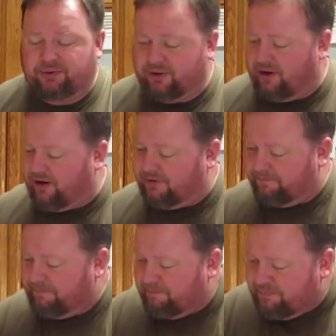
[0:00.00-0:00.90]
own garden.
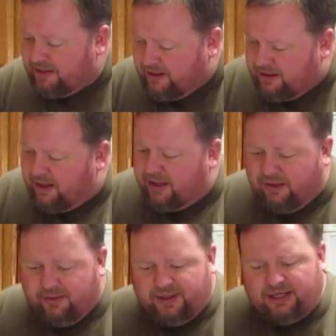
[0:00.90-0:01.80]

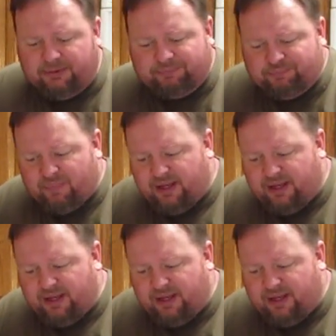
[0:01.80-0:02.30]
Then